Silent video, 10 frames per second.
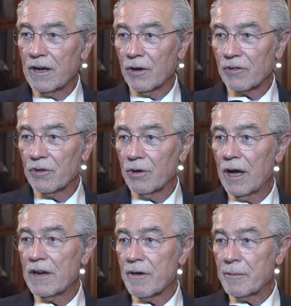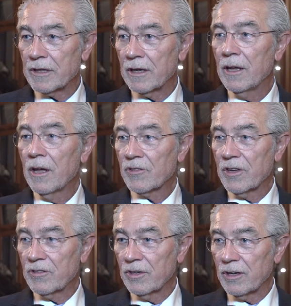and also environmentally
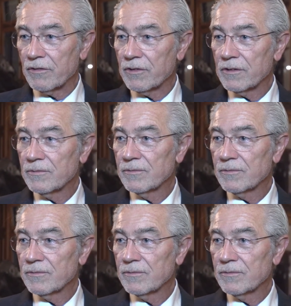sensitive.